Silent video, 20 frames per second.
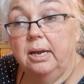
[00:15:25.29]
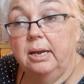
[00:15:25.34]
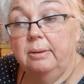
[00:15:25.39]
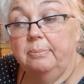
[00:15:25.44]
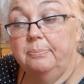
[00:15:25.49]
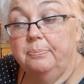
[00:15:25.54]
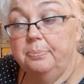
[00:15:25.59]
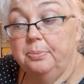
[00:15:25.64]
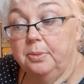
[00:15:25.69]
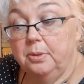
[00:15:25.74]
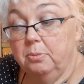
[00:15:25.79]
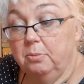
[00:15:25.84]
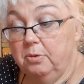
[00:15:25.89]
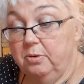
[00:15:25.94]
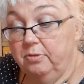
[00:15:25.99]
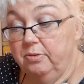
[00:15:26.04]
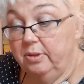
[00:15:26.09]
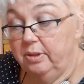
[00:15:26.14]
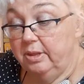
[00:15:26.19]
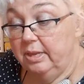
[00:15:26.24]
one
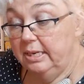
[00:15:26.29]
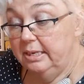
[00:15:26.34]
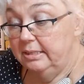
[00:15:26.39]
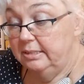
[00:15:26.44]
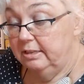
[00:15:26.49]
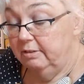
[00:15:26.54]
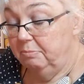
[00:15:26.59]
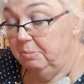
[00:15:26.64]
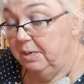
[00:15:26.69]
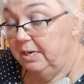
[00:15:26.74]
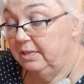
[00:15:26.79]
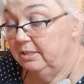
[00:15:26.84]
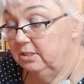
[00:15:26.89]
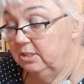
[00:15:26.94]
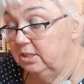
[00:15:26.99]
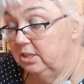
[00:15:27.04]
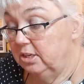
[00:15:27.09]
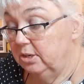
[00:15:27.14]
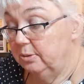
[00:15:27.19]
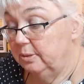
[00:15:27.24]
of the things I've been
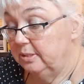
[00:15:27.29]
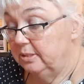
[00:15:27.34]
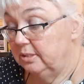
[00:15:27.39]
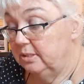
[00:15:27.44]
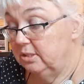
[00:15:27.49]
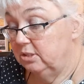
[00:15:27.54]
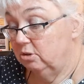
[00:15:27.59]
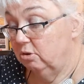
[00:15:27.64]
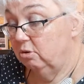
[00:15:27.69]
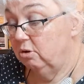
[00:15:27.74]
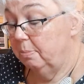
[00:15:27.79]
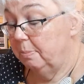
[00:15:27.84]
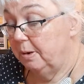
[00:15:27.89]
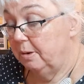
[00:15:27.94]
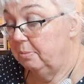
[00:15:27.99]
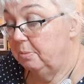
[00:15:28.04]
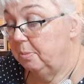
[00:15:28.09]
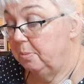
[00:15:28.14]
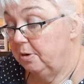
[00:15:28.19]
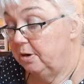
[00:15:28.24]
asked to do is to talk
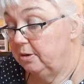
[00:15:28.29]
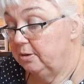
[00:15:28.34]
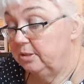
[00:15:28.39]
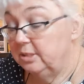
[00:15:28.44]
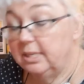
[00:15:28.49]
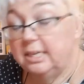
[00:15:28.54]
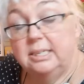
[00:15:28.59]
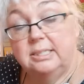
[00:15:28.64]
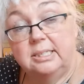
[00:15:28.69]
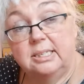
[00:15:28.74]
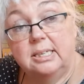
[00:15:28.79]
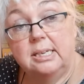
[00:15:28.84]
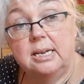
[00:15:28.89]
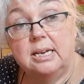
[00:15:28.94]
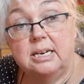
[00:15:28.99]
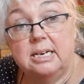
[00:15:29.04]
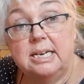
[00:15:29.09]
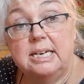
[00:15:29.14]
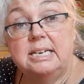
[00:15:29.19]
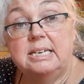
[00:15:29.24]
about my process, and
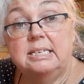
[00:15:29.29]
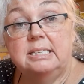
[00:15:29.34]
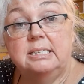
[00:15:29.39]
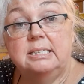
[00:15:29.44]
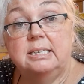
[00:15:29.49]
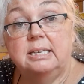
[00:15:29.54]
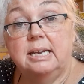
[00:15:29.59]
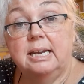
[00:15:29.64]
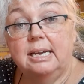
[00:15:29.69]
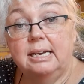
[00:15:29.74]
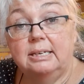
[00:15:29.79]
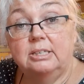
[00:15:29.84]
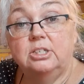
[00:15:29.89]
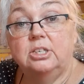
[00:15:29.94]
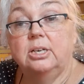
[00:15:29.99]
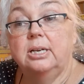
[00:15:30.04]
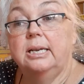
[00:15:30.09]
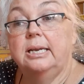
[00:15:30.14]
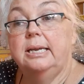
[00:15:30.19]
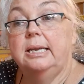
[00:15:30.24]
that is
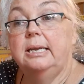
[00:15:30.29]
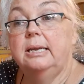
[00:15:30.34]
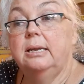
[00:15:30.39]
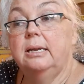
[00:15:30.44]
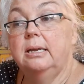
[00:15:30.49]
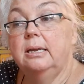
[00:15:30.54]
actually